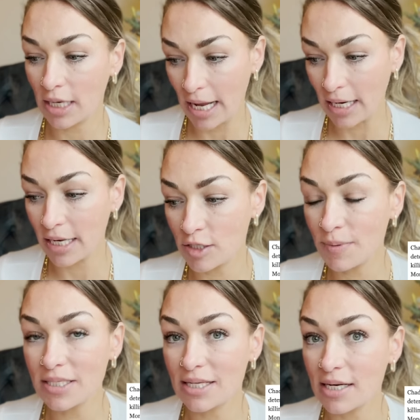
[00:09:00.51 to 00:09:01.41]
and
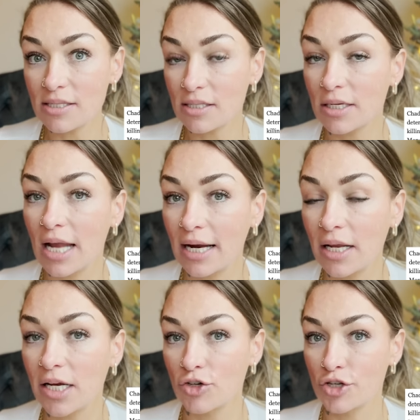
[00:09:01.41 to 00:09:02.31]
been sentenced to 90
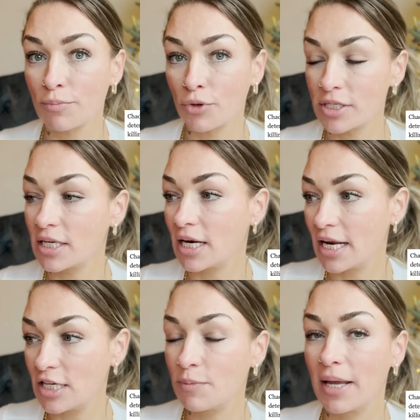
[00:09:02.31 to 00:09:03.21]
years in prison, and
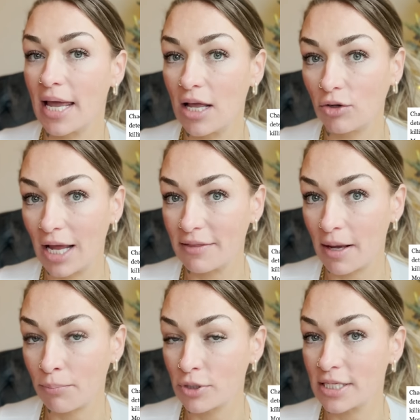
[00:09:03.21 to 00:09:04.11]
he's being held at
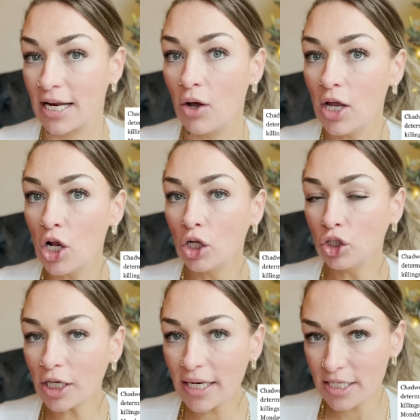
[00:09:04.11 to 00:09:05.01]
that prison. Now,
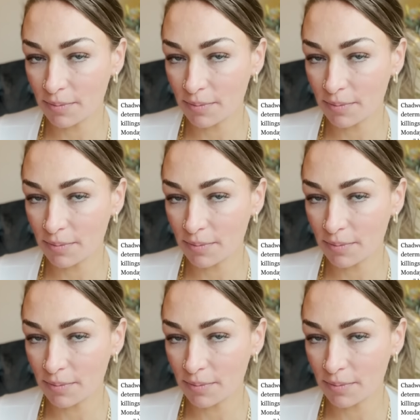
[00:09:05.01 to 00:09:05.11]
look at his